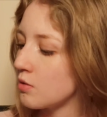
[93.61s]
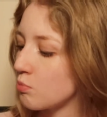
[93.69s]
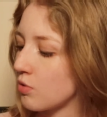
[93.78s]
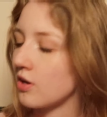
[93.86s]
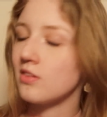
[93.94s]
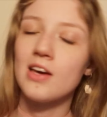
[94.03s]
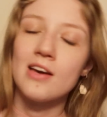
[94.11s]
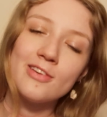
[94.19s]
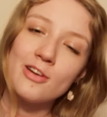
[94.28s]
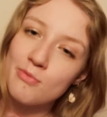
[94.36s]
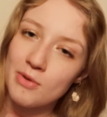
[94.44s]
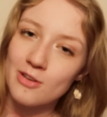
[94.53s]
but they have a
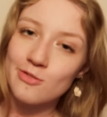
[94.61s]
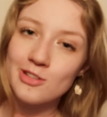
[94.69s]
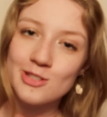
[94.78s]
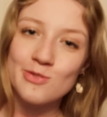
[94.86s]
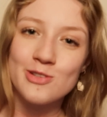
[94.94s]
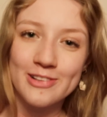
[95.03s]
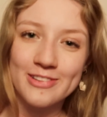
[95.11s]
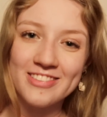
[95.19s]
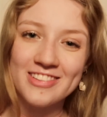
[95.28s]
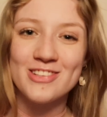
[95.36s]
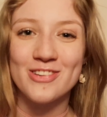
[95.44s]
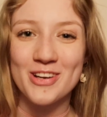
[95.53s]
lot of benefits, which I'll
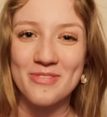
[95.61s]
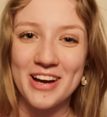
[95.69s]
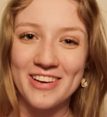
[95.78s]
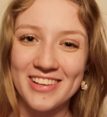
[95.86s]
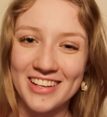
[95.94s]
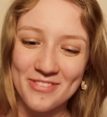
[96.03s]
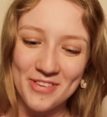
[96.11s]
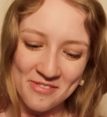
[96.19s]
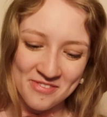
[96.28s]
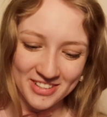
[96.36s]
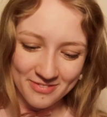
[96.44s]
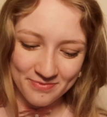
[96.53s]
talk about in a
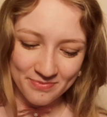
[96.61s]
moment.